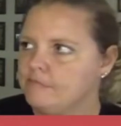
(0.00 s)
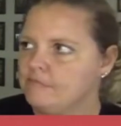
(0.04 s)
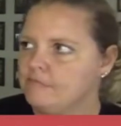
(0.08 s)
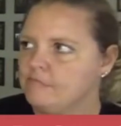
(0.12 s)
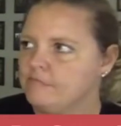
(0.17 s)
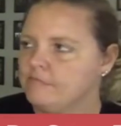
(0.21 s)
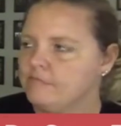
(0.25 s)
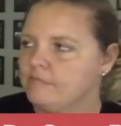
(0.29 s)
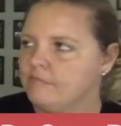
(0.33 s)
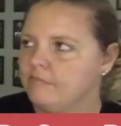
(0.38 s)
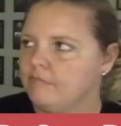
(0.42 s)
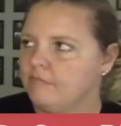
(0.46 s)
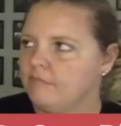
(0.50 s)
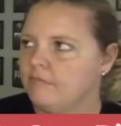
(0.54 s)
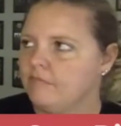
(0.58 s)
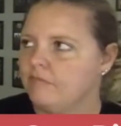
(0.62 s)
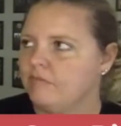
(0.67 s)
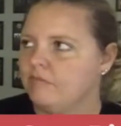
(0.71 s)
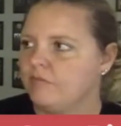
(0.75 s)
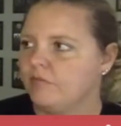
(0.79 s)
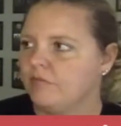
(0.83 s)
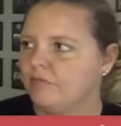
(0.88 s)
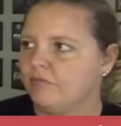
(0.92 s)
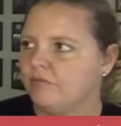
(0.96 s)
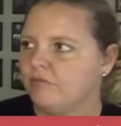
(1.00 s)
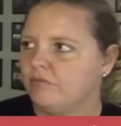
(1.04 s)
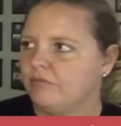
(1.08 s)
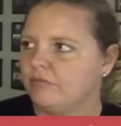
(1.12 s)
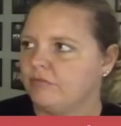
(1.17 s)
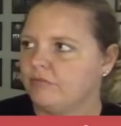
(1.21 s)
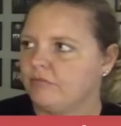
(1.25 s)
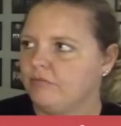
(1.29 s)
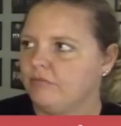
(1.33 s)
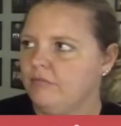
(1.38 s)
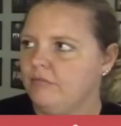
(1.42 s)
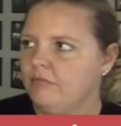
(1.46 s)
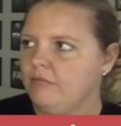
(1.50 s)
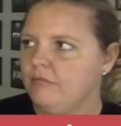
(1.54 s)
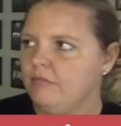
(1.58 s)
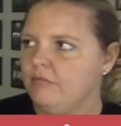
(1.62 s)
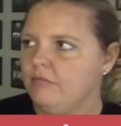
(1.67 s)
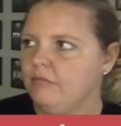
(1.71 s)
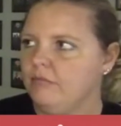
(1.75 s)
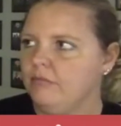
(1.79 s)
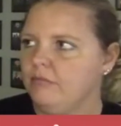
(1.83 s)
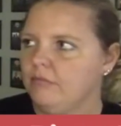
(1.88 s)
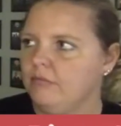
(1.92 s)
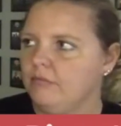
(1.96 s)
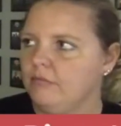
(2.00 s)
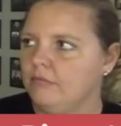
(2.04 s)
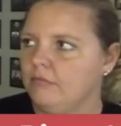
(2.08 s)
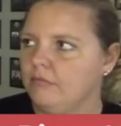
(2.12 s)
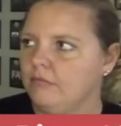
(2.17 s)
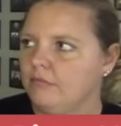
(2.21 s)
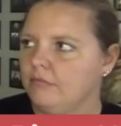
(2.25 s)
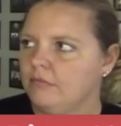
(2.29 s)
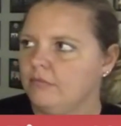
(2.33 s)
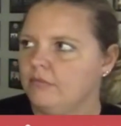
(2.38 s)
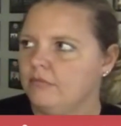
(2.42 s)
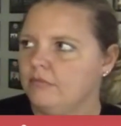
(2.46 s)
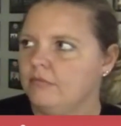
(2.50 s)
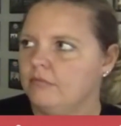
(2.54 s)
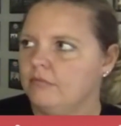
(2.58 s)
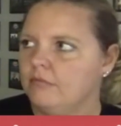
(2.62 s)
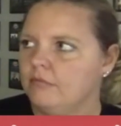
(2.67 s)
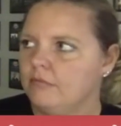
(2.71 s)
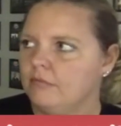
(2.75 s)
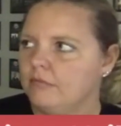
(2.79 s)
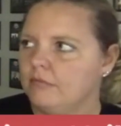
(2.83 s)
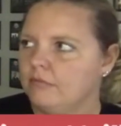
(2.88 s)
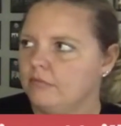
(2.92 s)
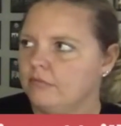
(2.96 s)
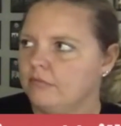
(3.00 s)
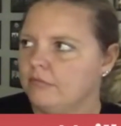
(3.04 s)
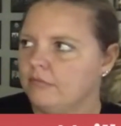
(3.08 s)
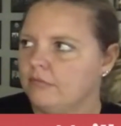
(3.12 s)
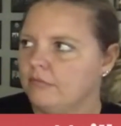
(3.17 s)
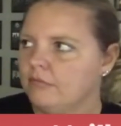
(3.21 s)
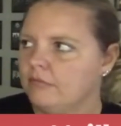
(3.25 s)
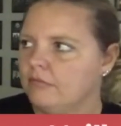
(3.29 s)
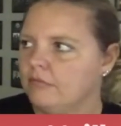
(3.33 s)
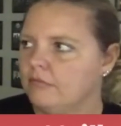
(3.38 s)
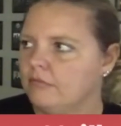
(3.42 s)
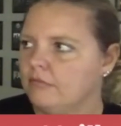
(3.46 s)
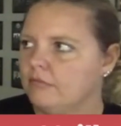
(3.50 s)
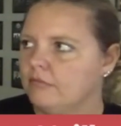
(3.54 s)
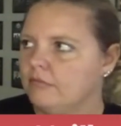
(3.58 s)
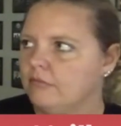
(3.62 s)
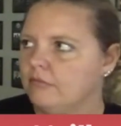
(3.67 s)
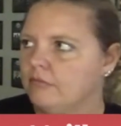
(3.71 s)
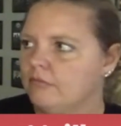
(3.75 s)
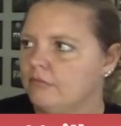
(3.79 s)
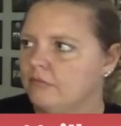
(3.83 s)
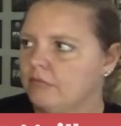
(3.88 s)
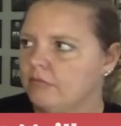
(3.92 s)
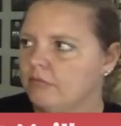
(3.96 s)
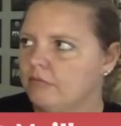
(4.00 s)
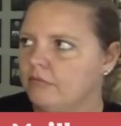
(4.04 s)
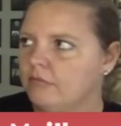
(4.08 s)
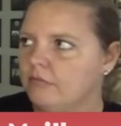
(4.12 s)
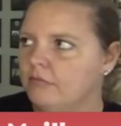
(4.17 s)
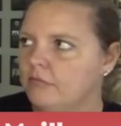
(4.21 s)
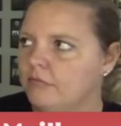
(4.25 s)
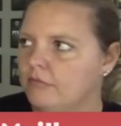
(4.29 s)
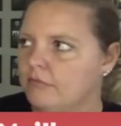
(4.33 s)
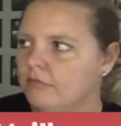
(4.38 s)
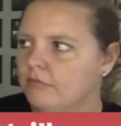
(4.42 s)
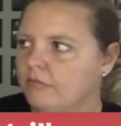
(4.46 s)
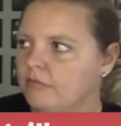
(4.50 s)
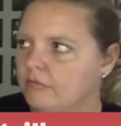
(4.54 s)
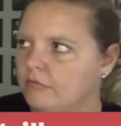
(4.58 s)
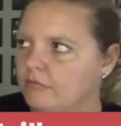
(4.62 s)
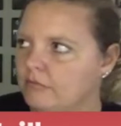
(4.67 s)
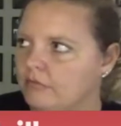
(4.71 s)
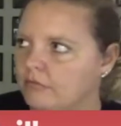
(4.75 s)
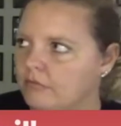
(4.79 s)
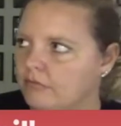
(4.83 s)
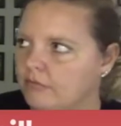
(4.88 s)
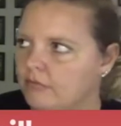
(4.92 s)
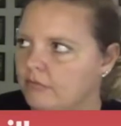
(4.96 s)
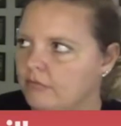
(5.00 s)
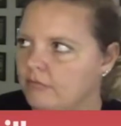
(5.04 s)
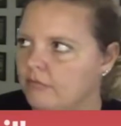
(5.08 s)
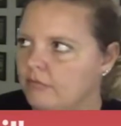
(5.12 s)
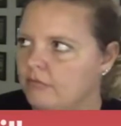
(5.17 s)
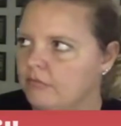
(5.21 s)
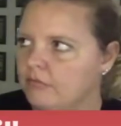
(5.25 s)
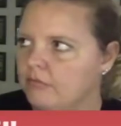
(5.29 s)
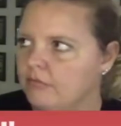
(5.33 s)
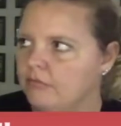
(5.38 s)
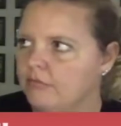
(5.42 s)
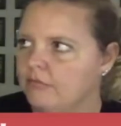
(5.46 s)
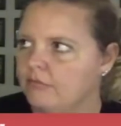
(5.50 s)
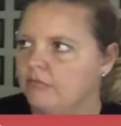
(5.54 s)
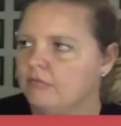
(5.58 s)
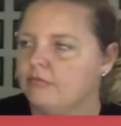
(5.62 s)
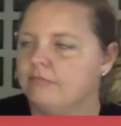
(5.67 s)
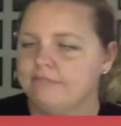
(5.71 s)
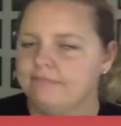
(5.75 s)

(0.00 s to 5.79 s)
(not speaking)